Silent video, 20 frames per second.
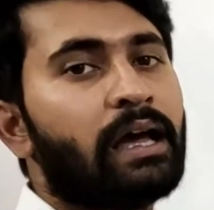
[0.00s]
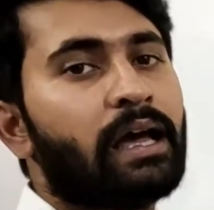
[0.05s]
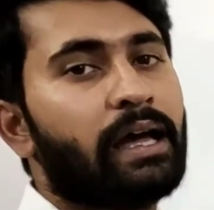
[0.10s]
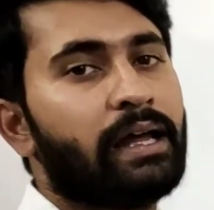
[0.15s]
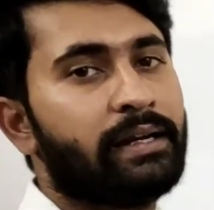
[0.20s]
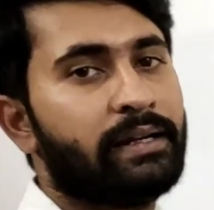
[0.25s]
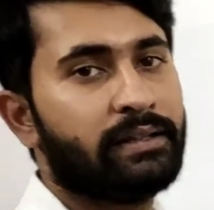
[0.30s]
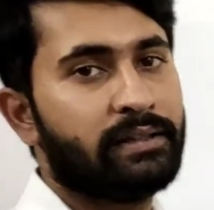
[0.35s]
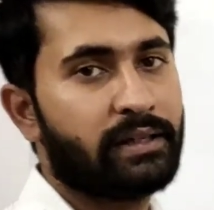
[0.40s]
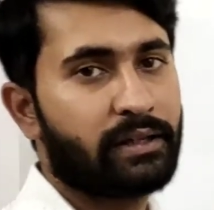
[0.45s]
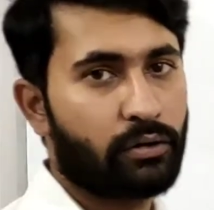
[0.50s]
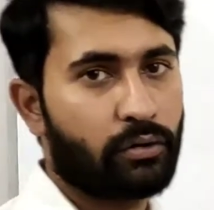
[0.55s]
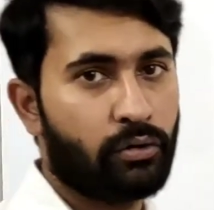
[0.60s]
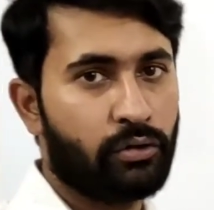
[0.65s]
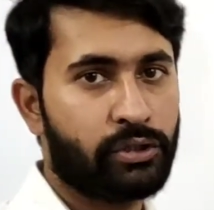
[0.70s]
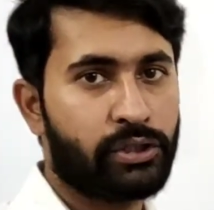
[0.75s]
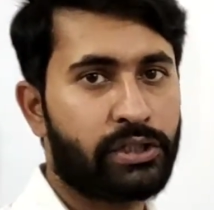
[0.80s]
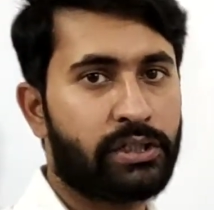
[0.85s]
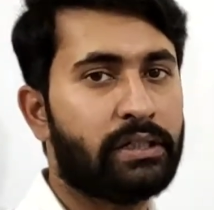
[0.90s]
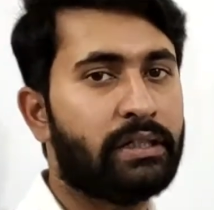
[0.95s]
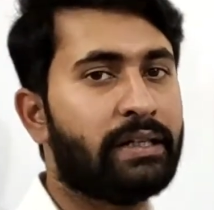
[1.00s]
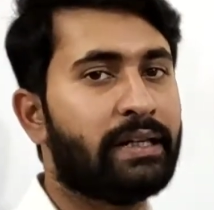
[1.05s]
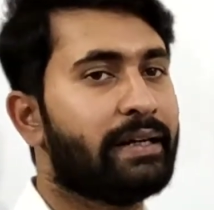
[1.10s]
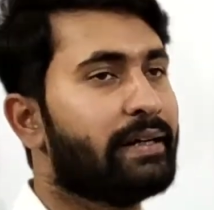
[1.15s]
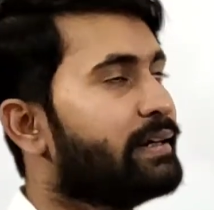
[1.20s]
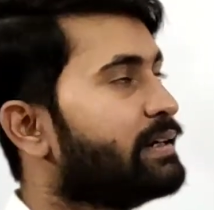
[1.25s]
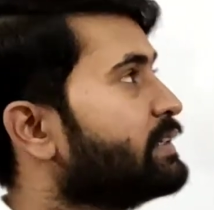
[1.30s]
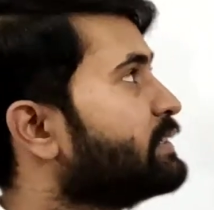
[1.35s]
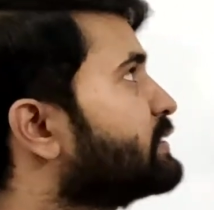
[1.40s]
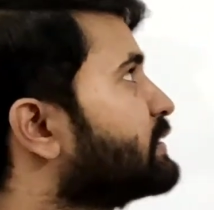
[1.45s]
And in the question
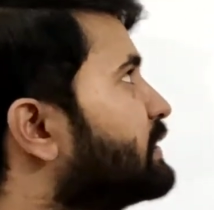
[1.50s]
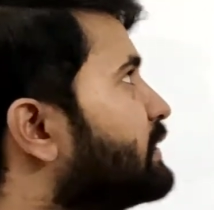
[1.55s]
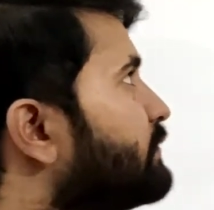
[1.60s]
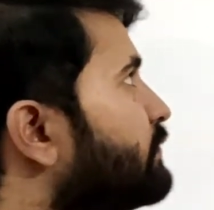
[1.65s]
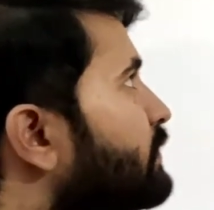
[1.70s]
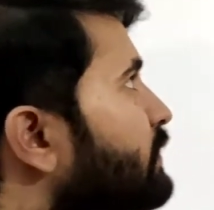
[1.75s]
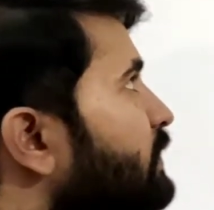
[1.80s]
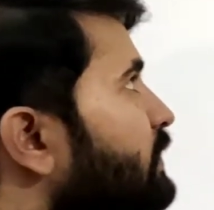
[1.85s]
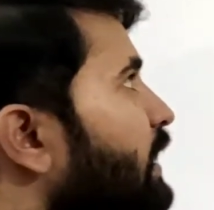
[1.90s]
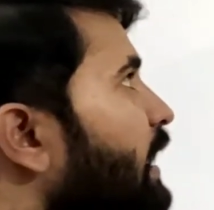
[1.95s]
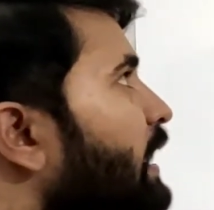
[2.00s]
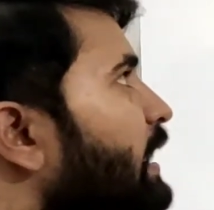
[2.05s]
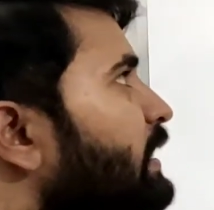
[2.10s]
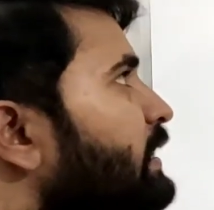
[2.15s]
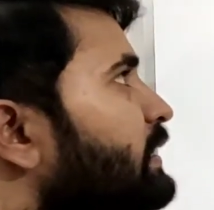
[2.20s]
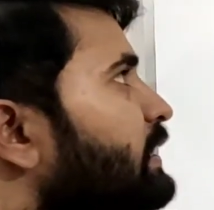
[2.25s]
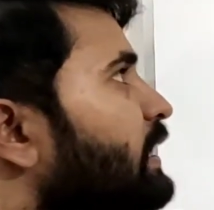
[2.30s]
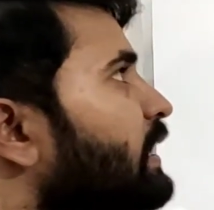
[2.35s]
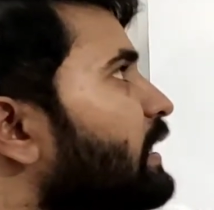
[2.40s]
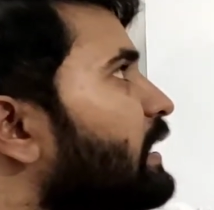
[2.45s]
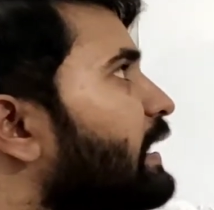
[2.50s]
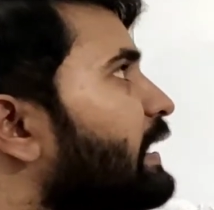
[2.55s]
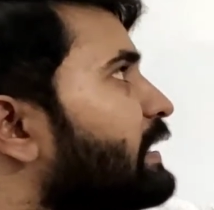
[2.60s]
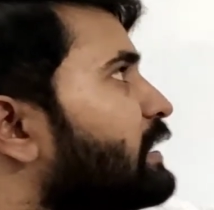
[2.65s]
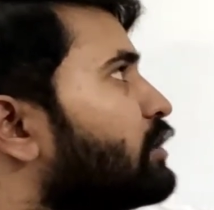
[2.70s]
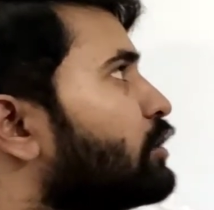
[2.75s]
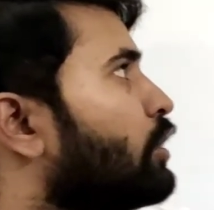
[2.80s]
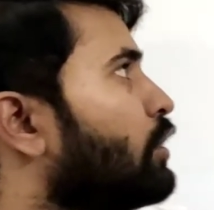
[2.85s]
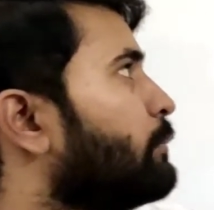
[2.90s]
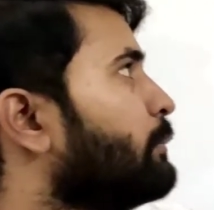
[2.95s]
it is given that
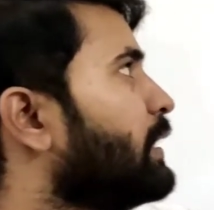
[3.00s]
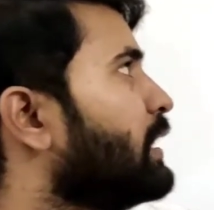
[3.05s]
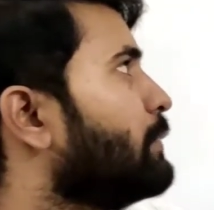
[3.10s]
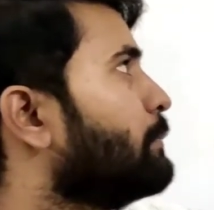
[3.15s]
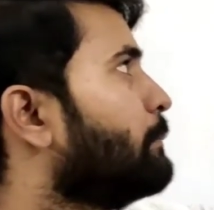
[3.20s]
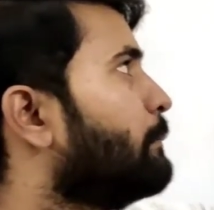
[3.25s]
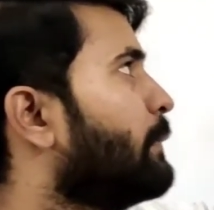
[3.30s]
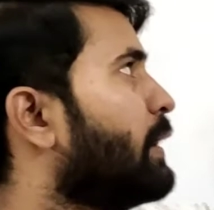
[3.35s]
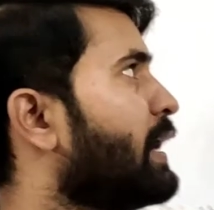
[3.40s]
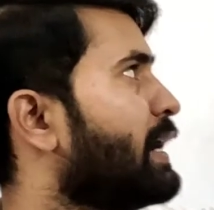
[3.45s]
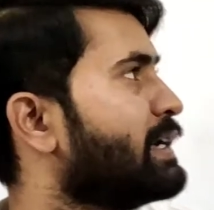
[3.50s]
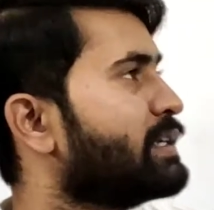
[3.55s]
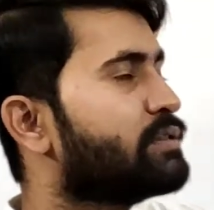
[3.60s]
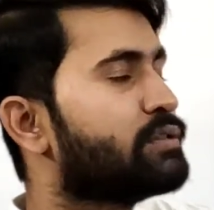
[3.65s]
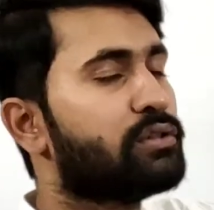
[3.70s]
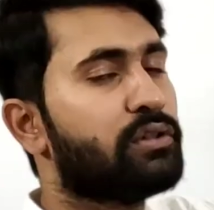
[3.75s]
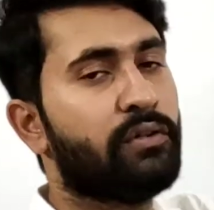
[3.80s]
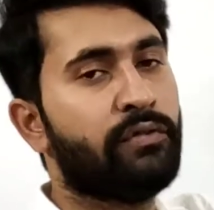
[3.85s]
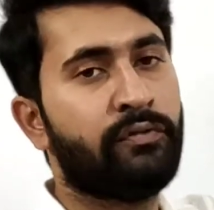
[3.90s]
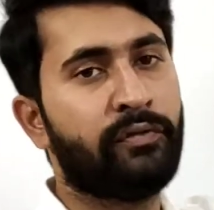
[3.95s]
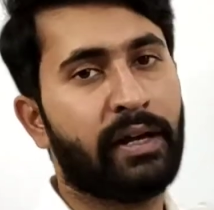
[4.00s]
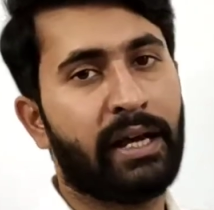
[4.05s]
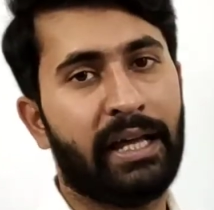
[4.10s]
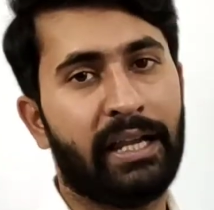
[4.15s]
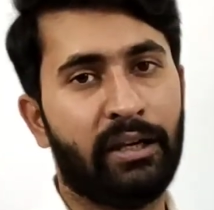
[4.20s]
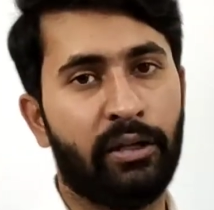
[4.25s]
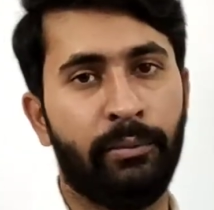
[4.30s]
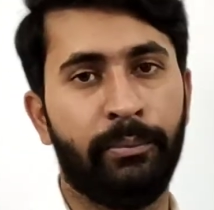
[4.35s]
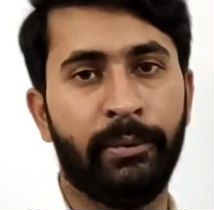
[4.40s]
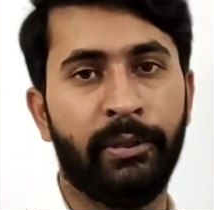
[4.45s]
atomic mass of
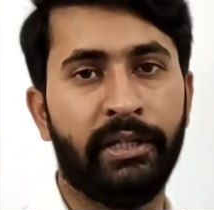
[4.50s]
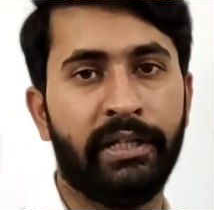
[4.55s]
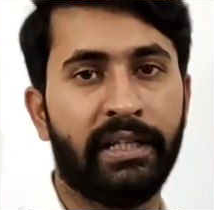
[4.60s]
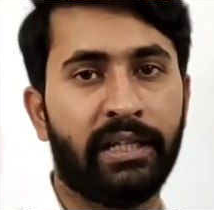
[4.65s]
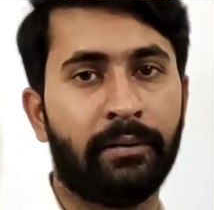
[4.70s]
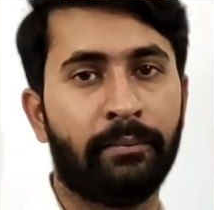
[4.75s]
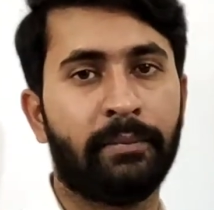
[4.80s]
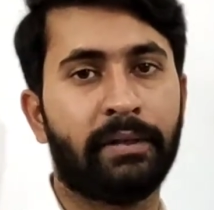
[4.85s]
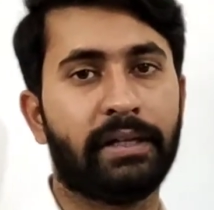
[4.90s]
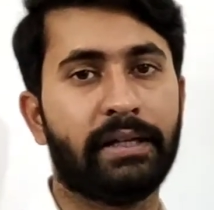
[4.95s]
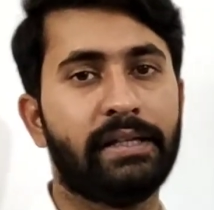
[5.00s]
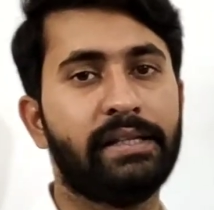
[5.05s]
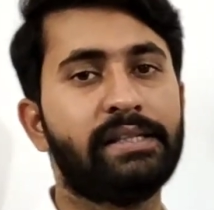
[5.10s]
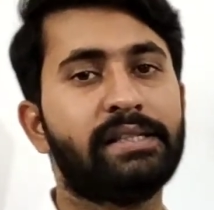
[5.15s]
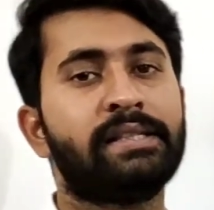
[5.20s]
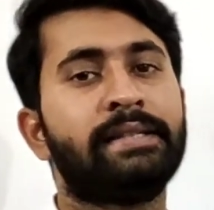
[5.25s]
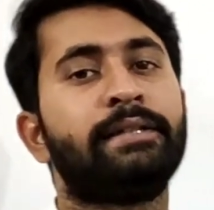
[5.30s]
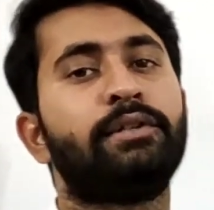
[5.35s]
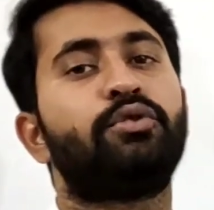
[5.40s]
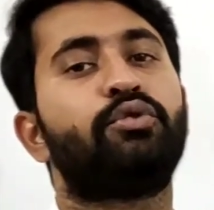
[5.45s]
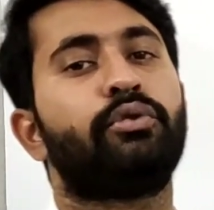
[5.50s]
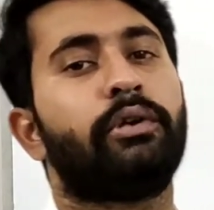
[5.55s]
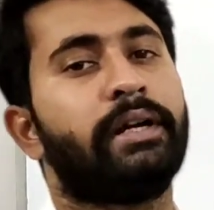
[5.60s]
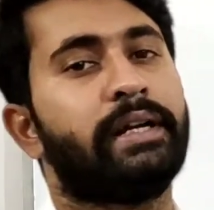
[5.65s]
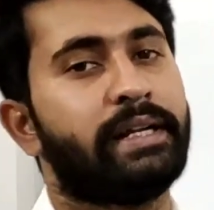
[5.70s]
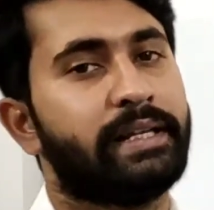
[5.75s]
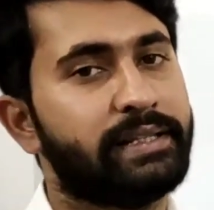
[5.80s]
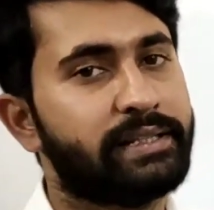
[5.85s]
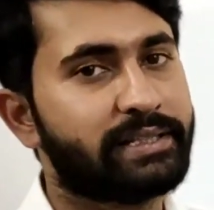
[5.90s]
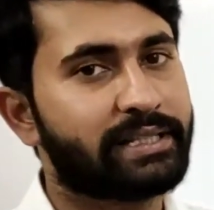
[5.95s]
aluminium is
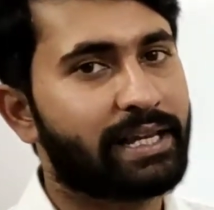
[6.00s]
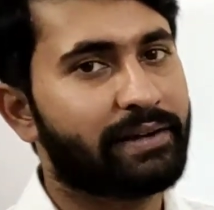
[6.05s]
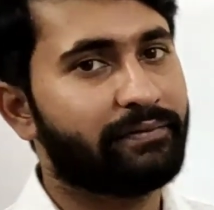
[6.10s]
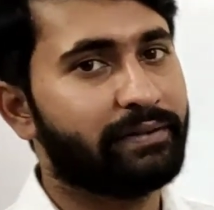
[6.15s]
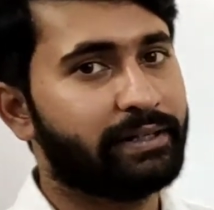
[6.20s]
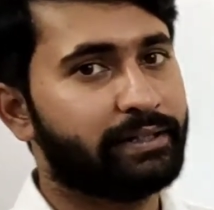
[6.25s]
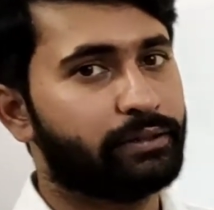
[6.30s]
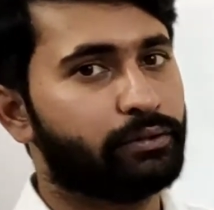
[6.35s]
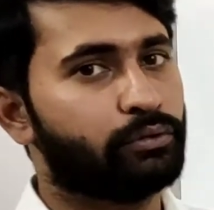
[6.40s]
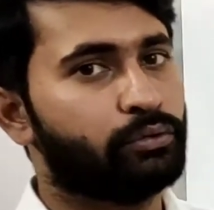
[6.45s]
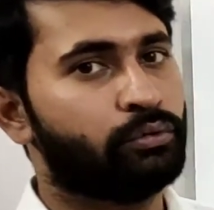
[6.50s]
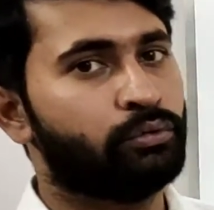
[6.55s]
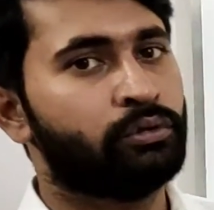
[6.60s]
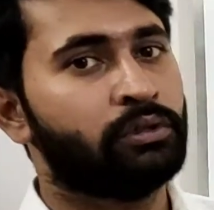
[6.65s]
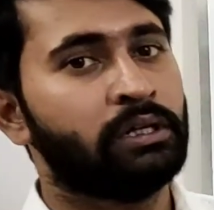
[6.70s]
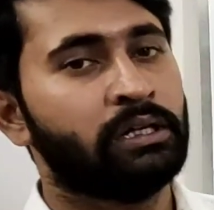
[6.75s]
27U.